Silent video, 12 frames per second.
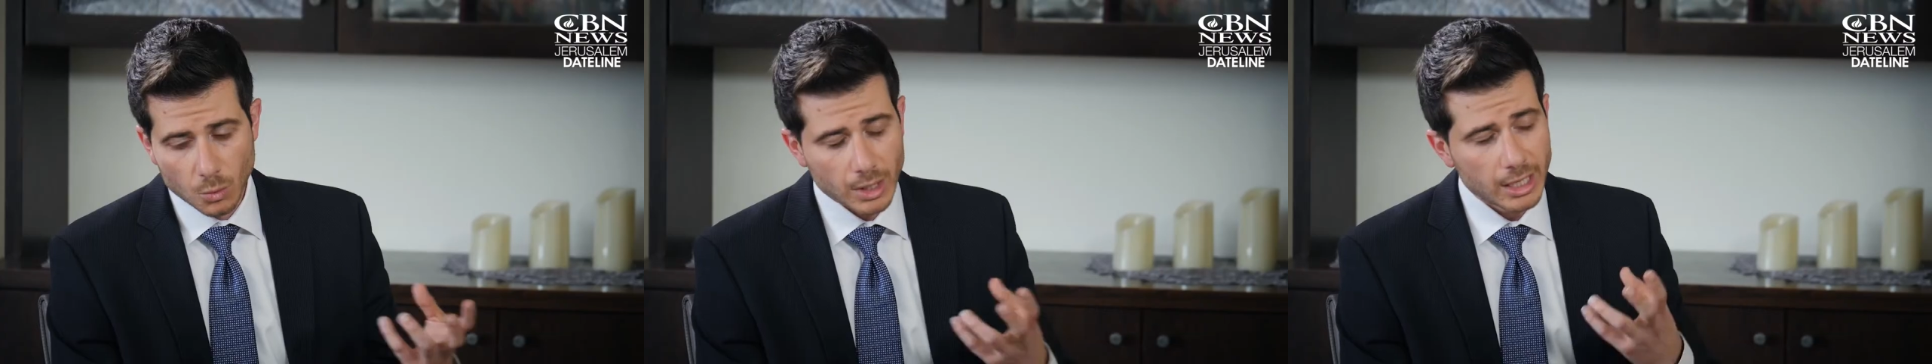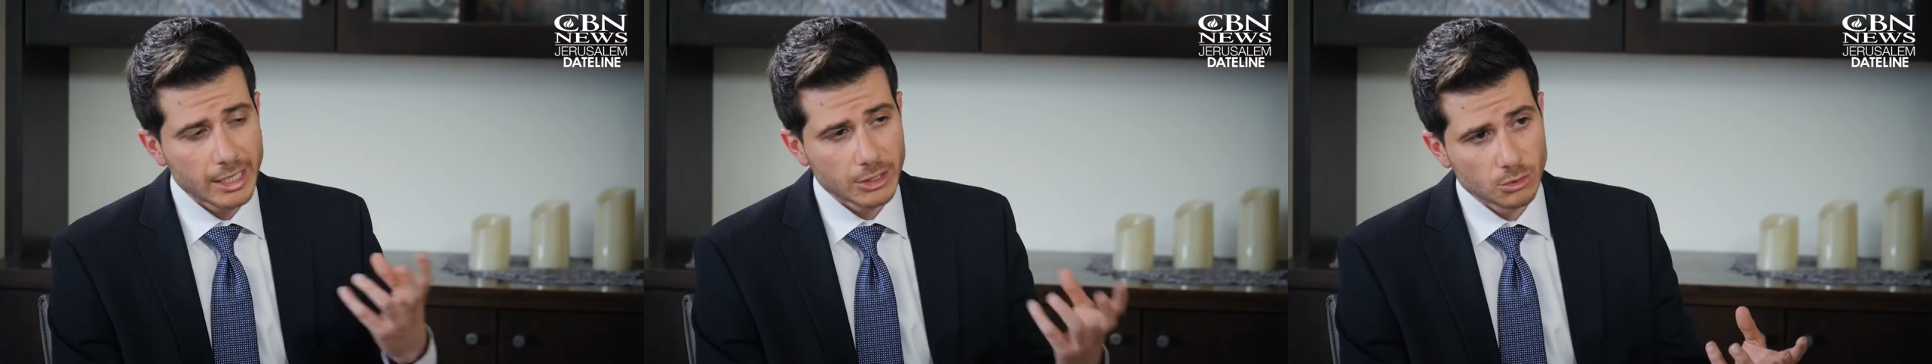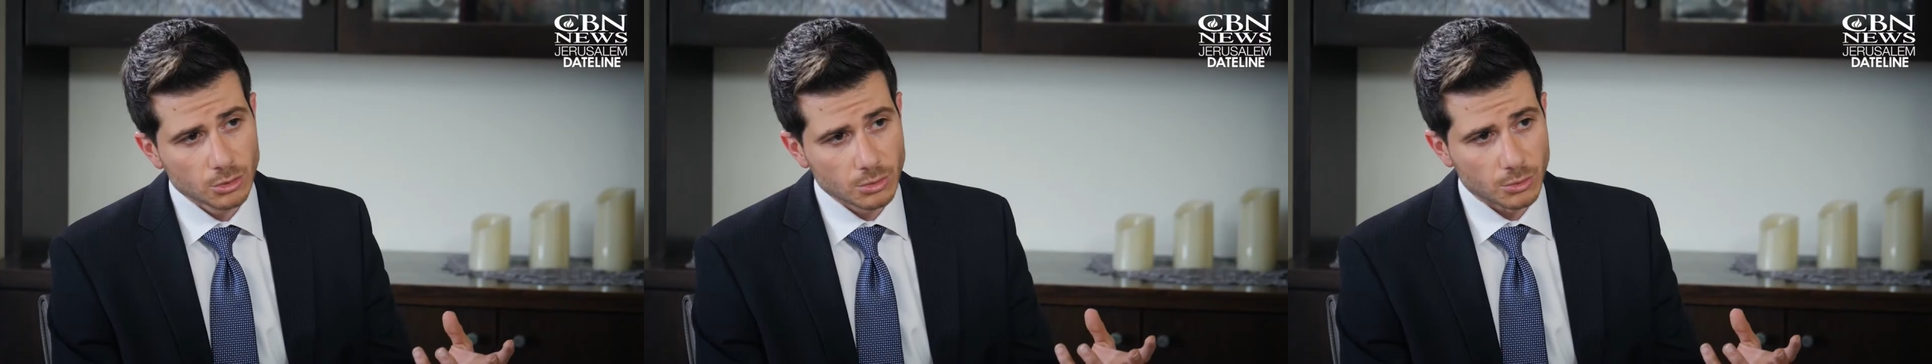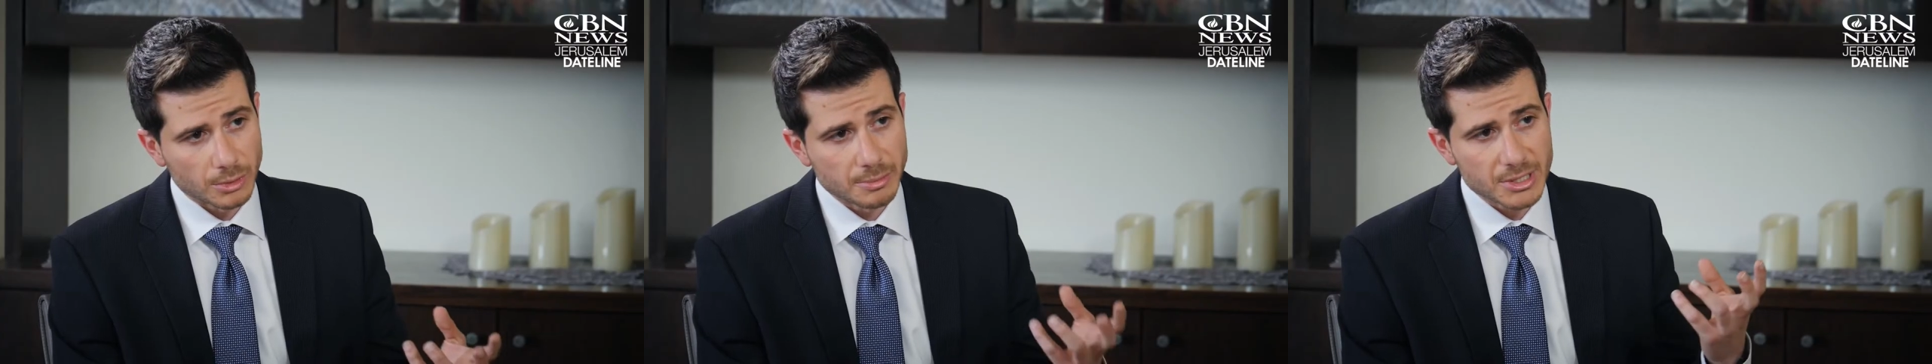what I
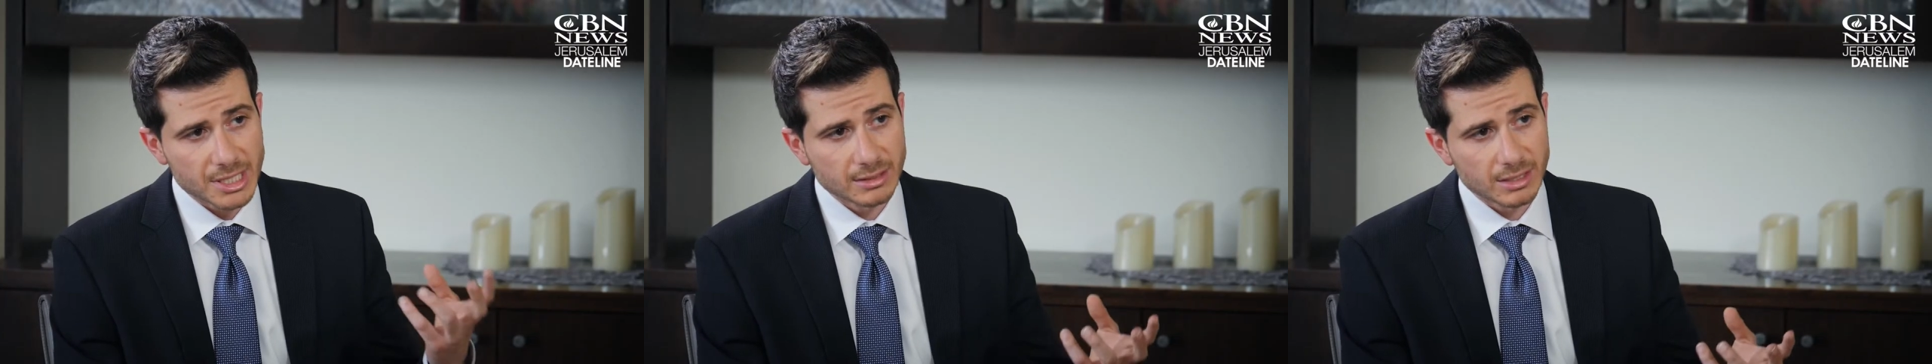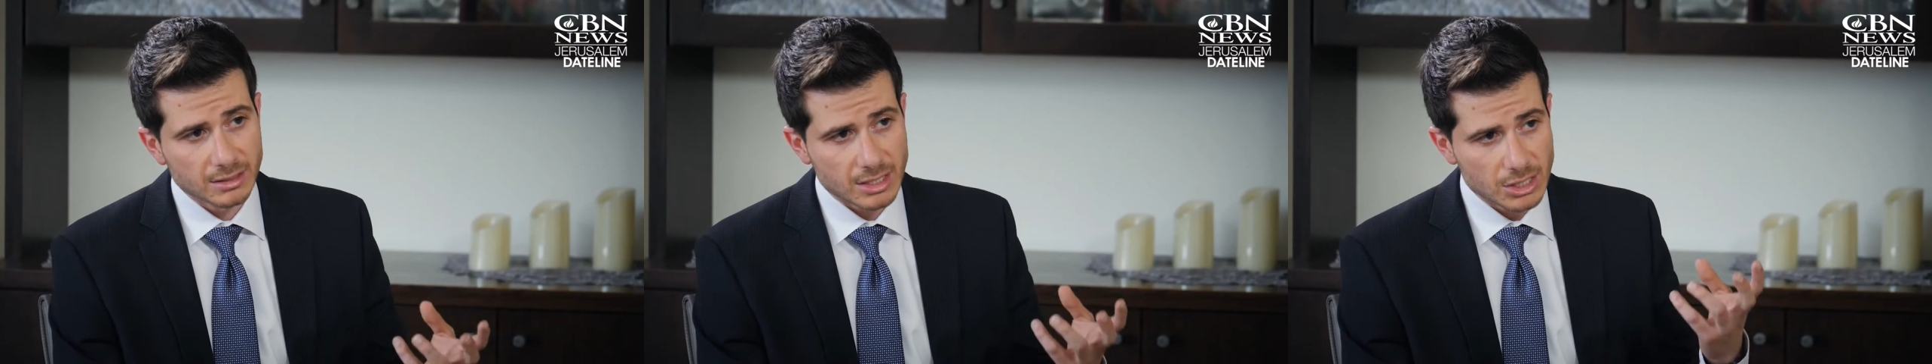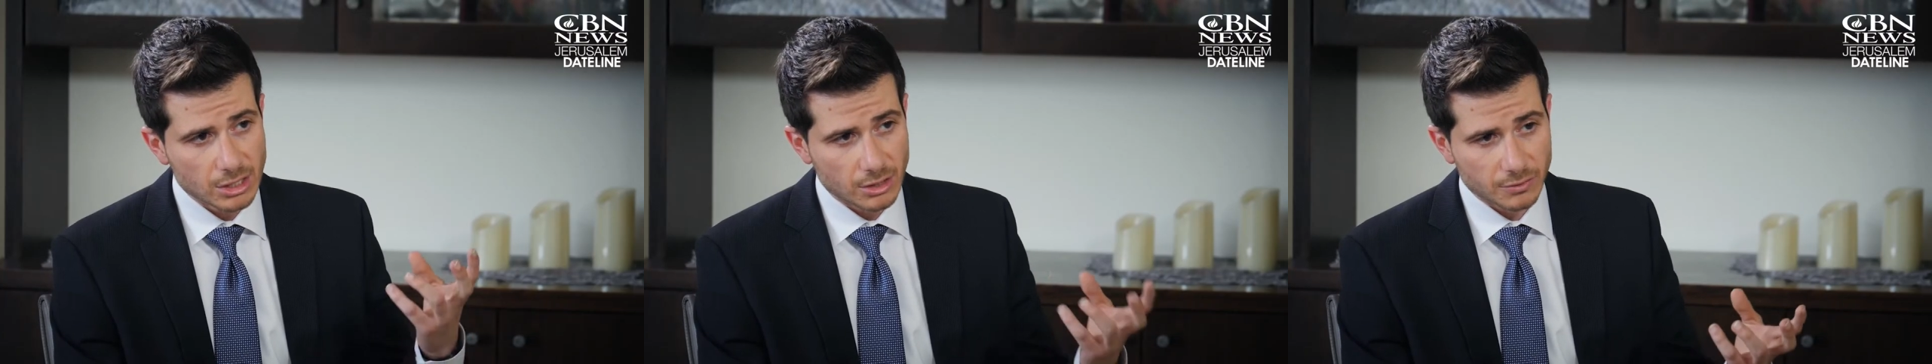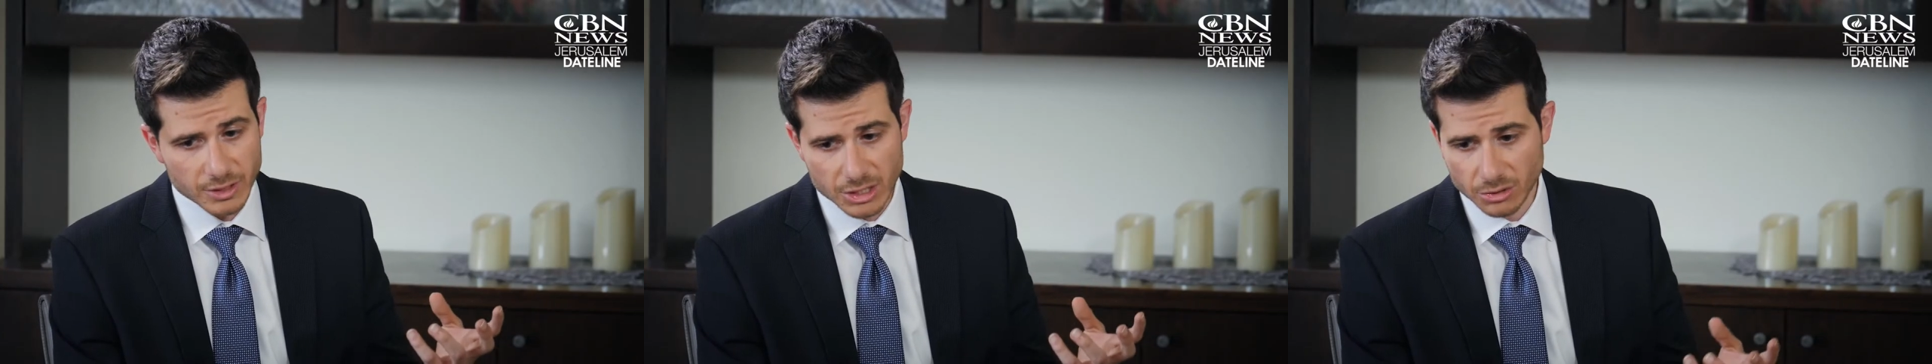do representing the state
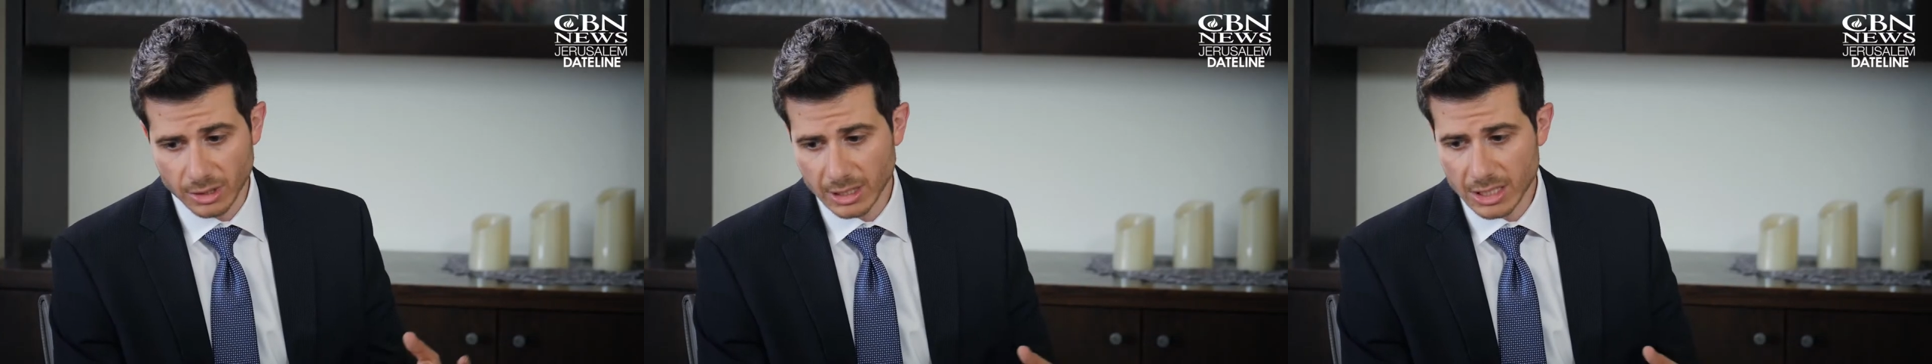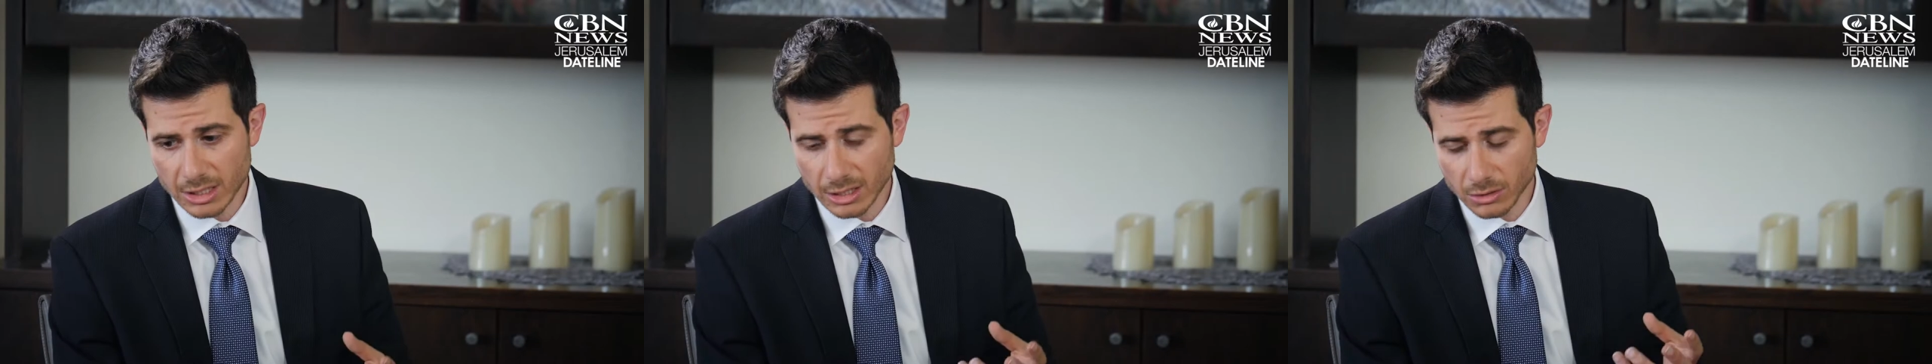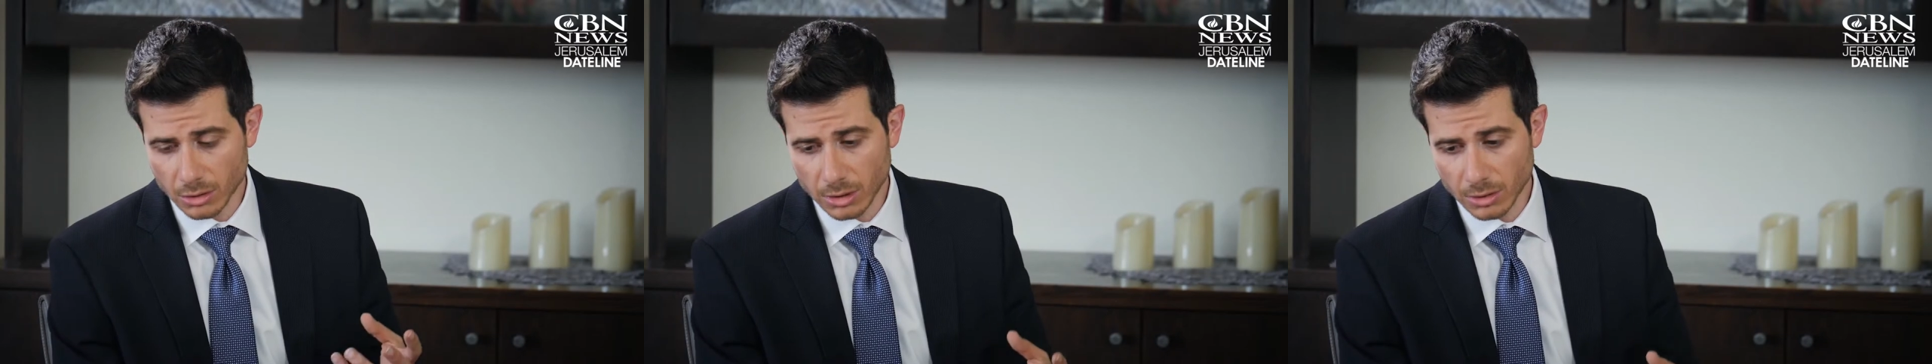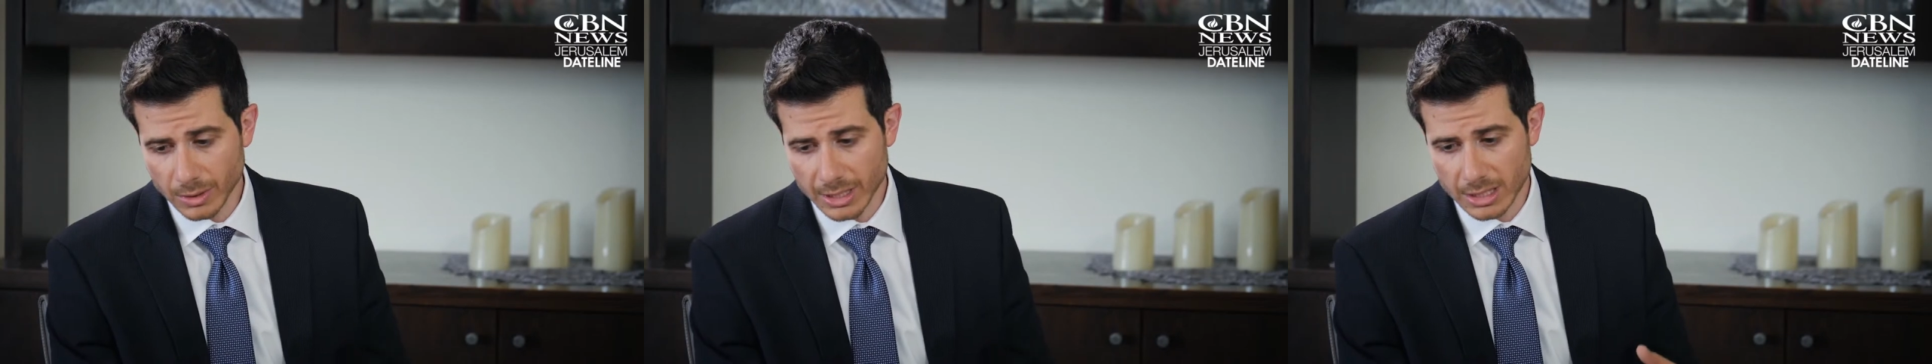of Israel is not
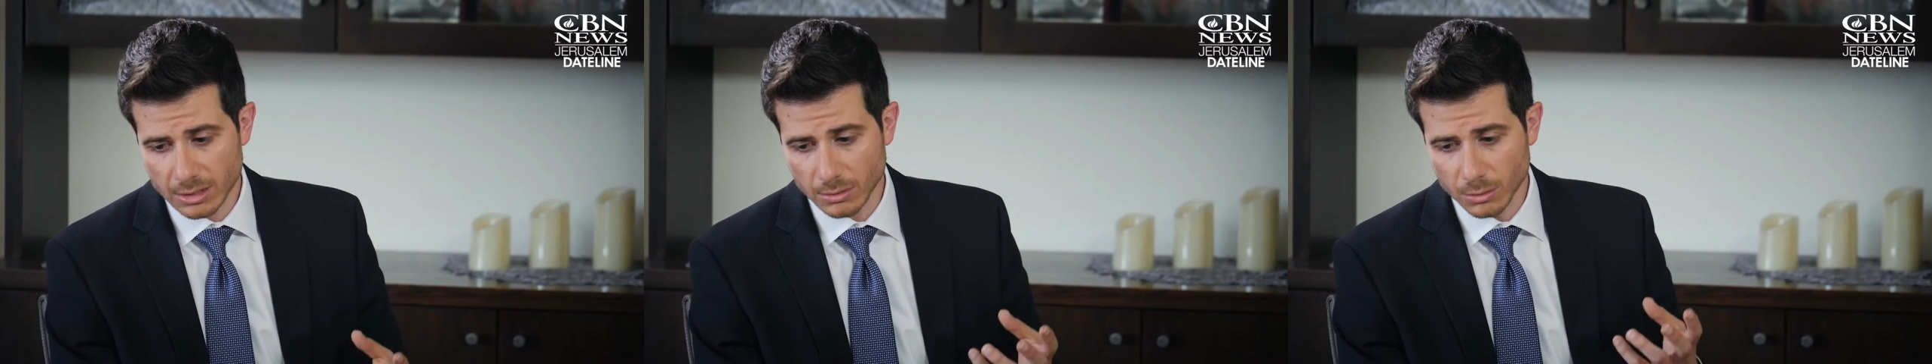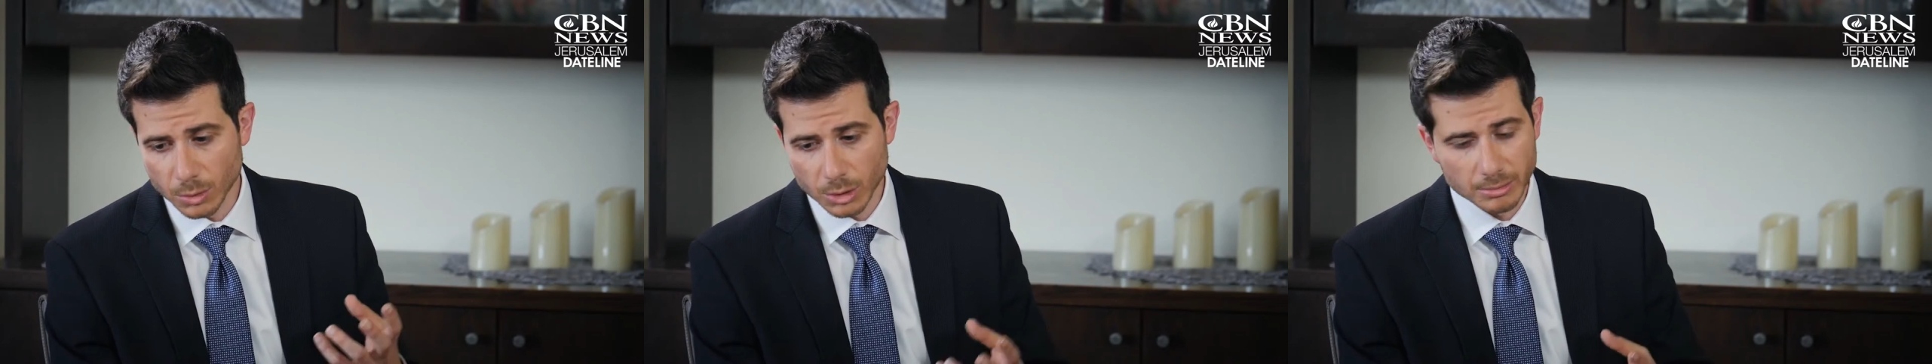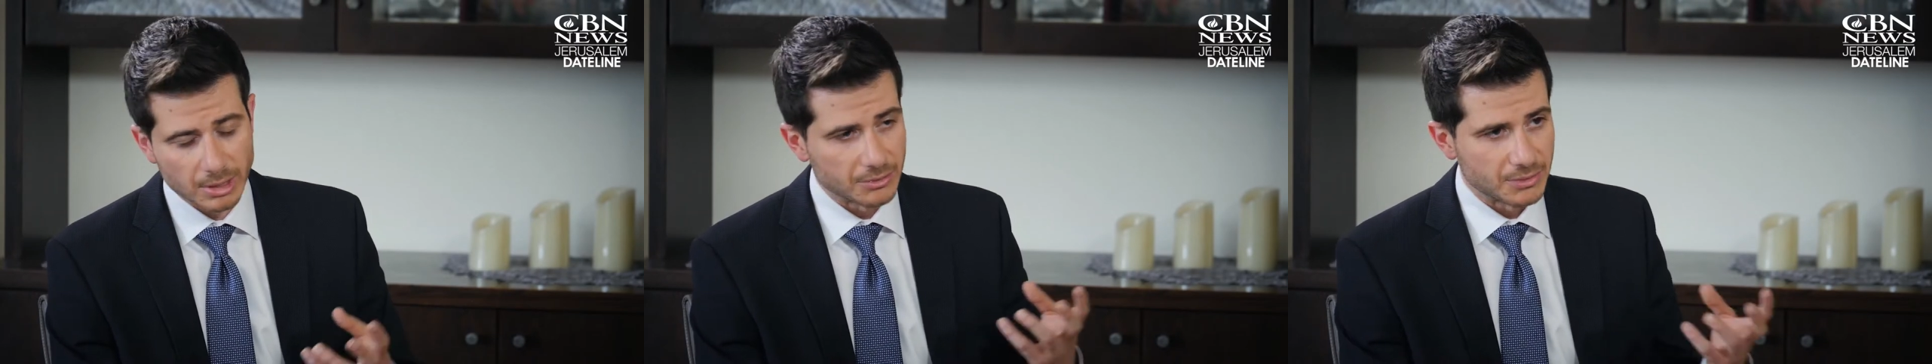always warmly